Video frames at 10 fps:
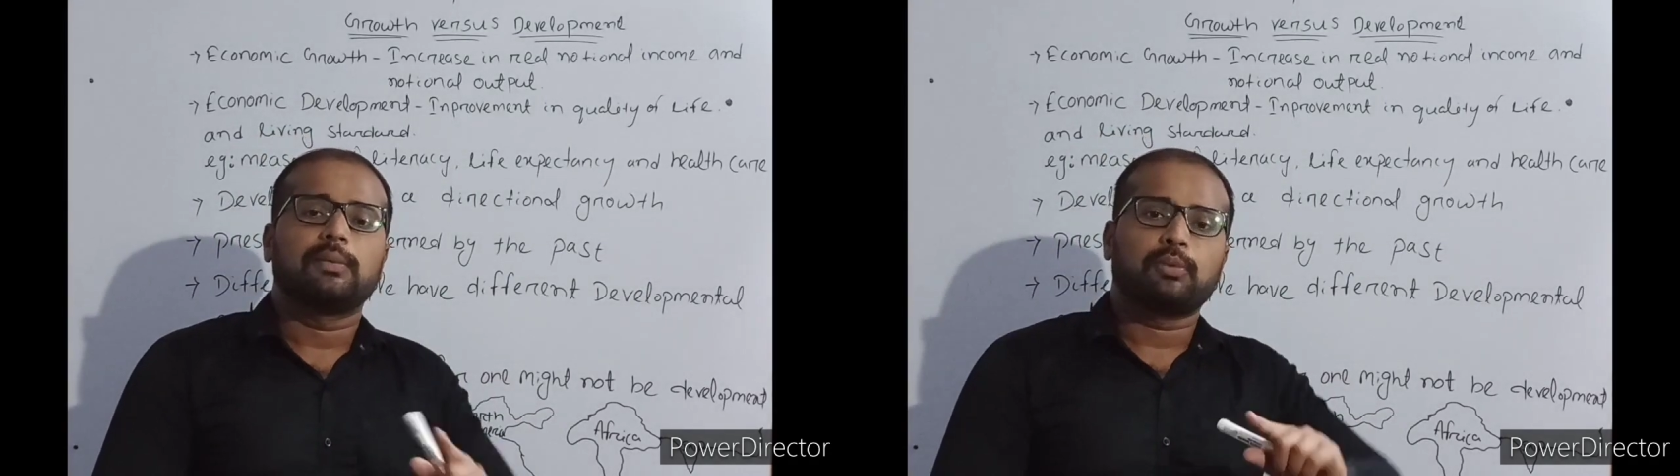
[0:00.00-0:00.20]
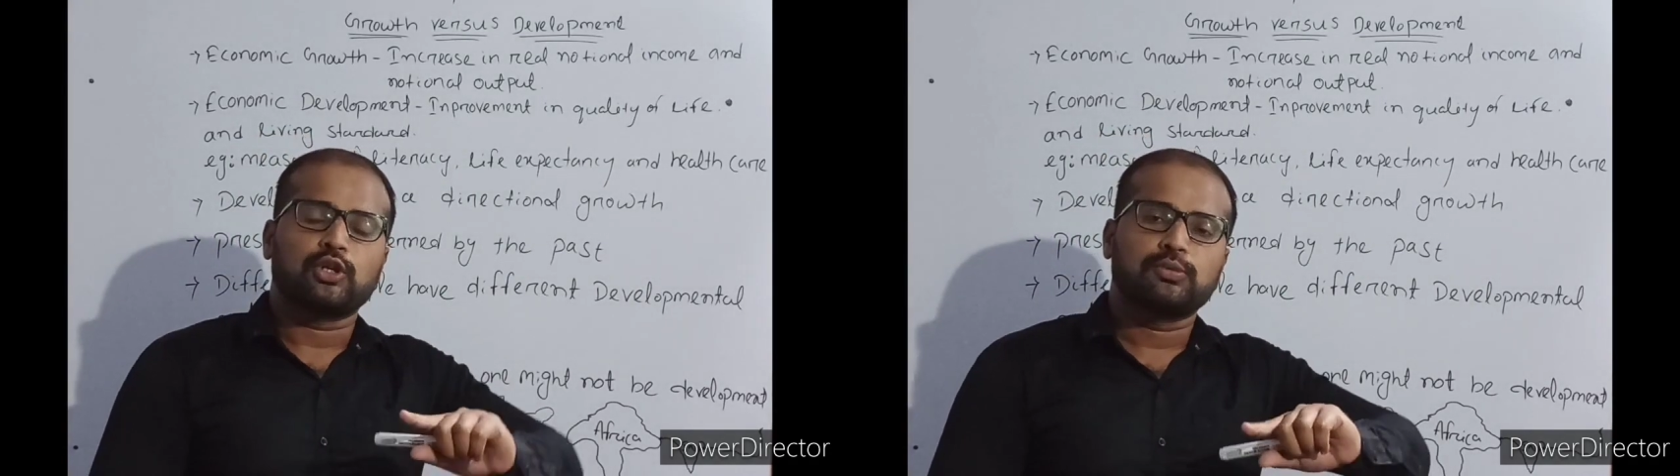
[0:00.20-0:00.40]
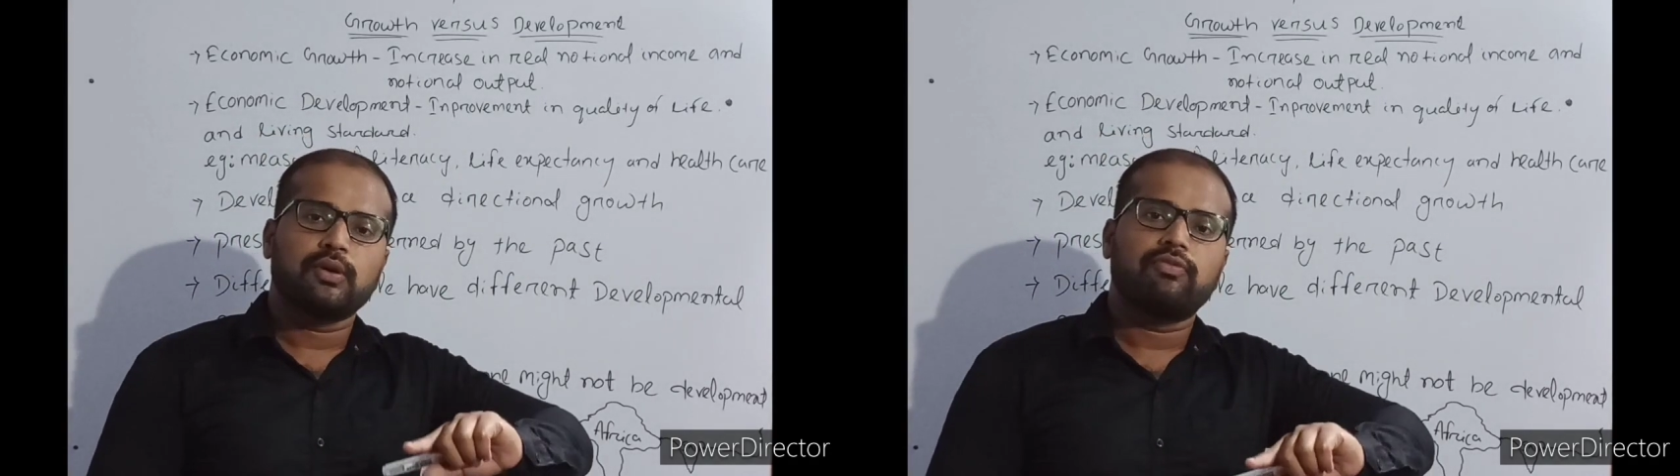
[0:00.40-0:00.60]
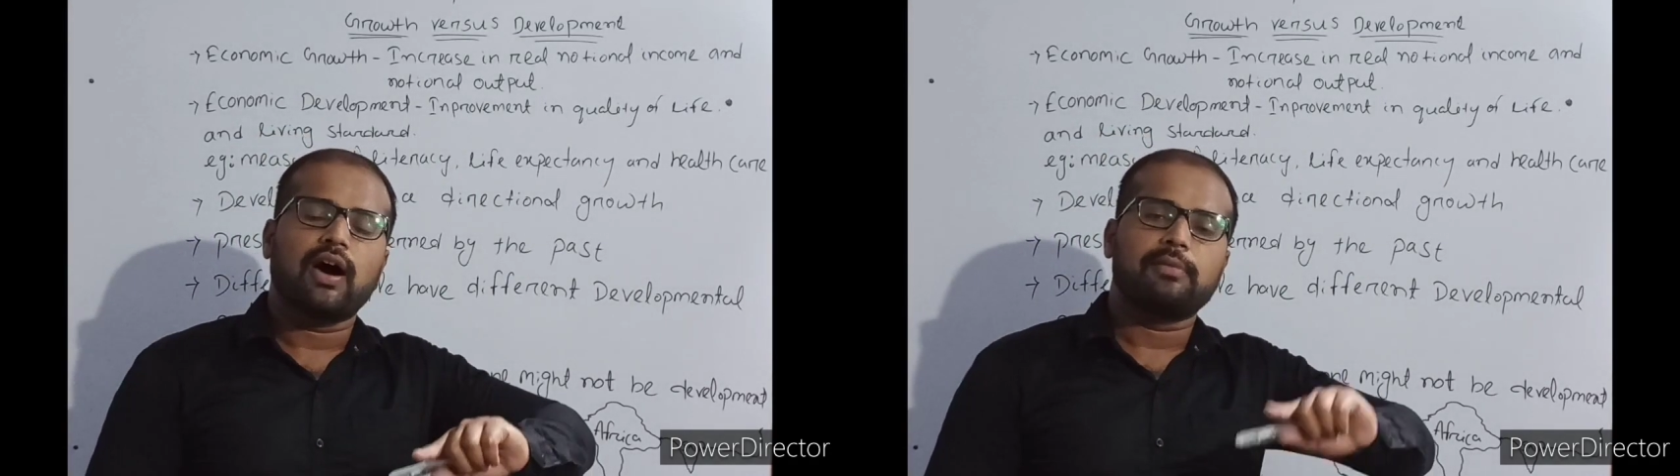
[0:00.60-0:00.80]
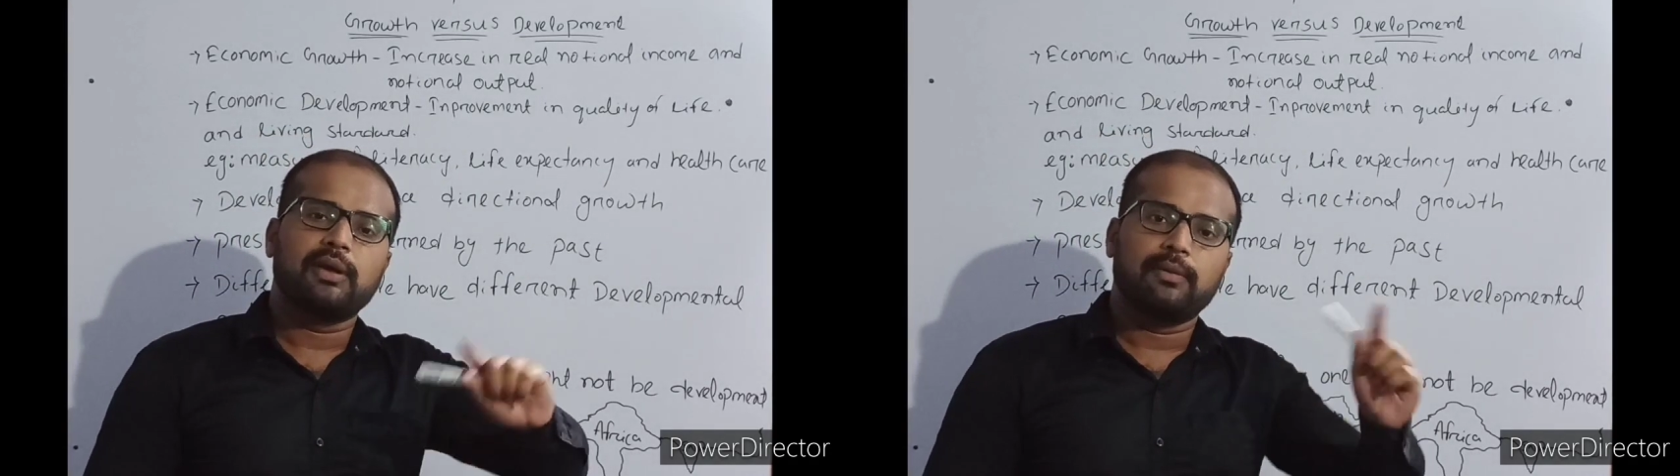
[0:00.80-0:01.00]
the prosperous
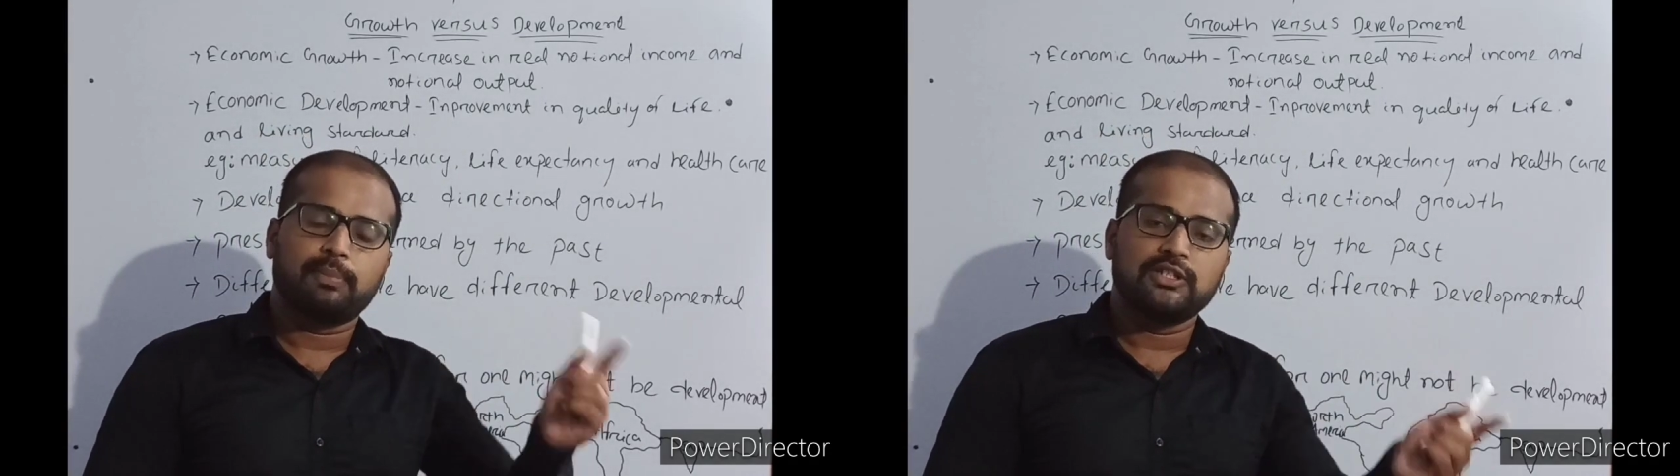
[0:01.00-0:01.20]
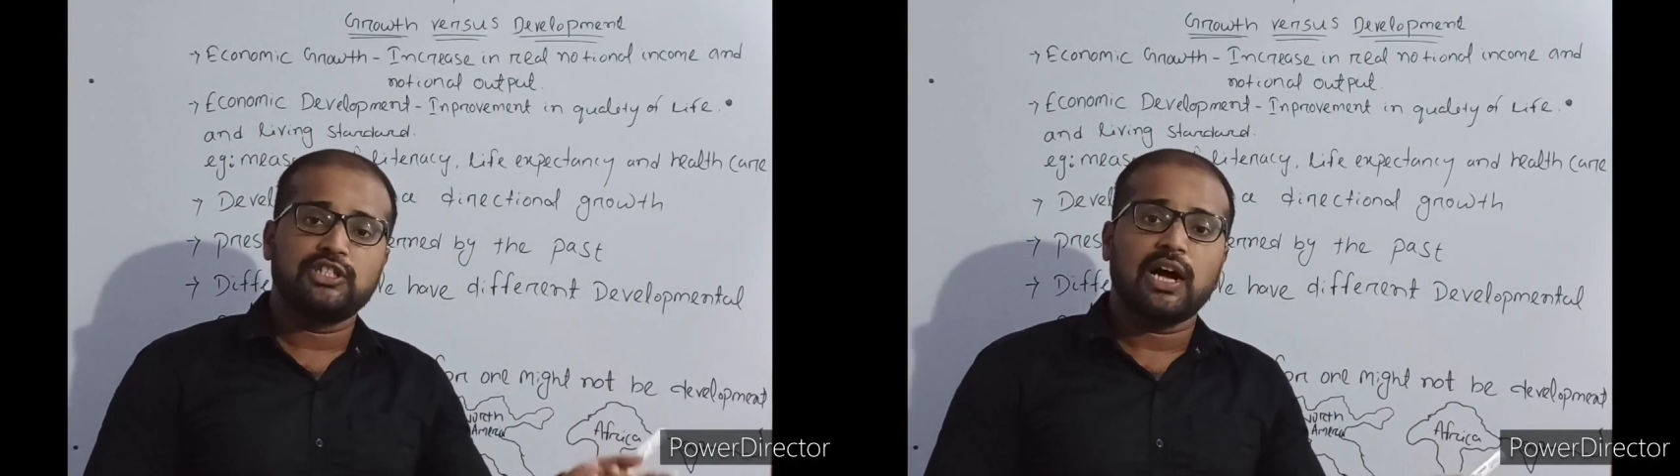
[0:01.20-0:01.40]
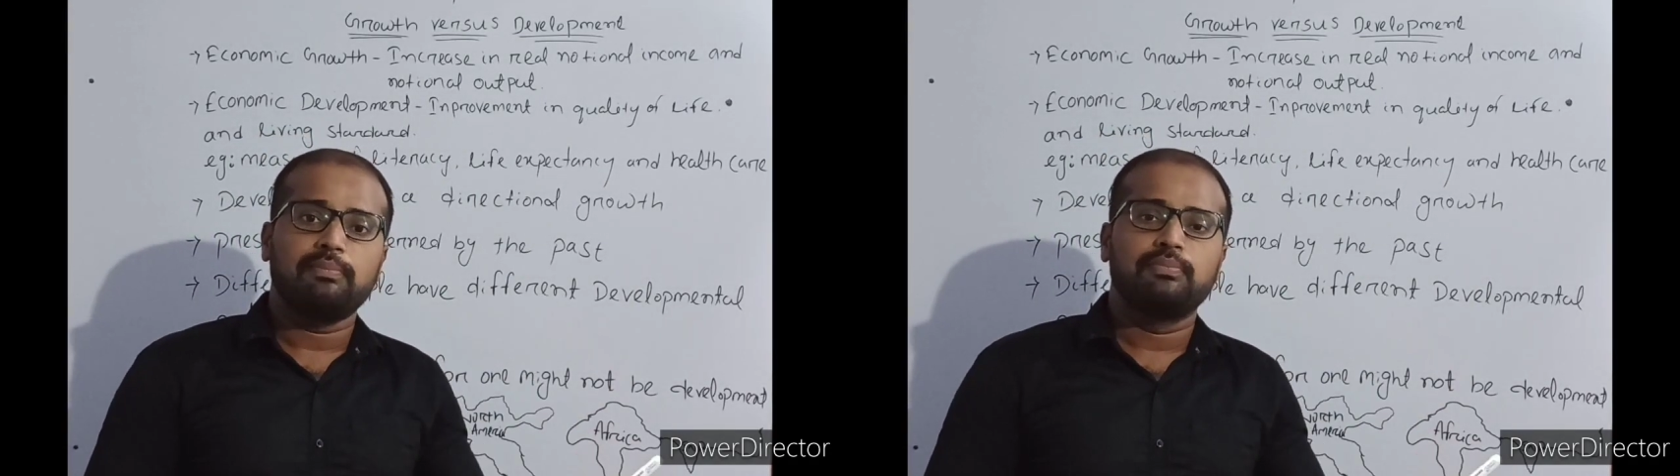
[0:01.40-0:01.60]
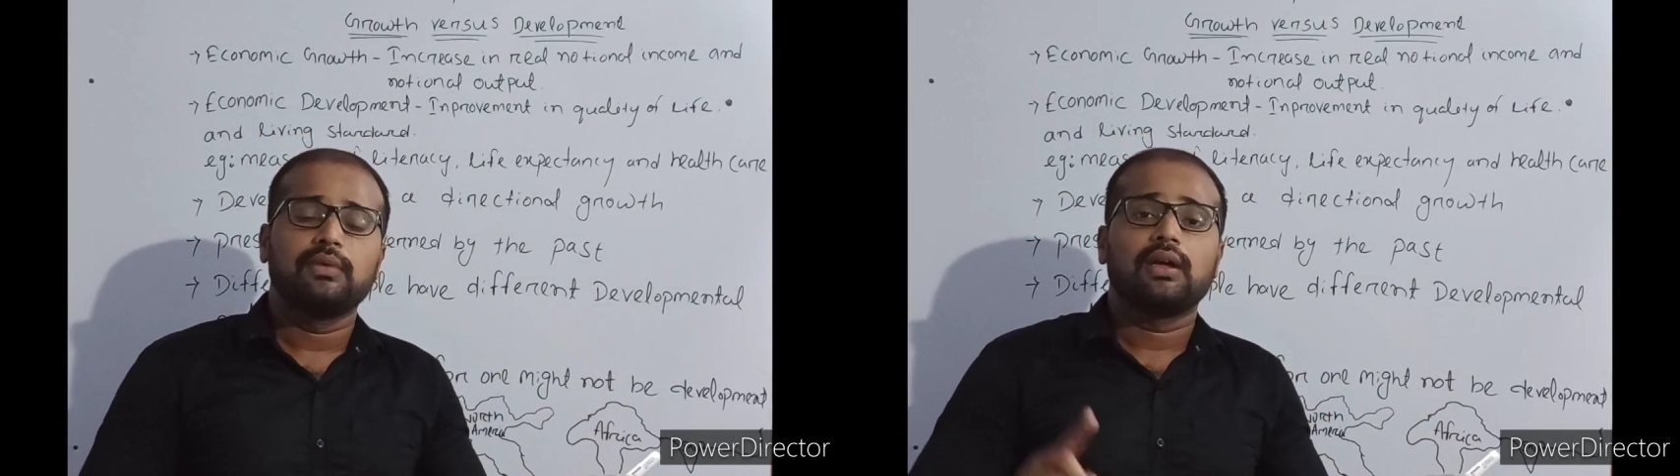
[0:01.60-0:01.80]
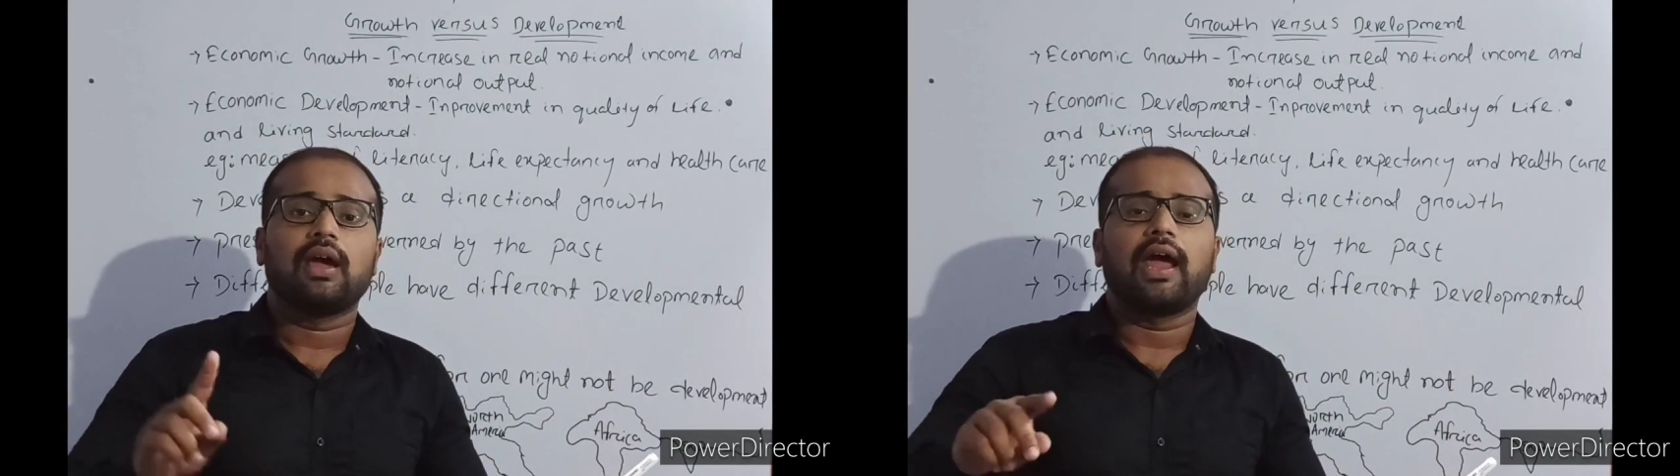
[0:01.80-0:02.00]
farmer of Punjab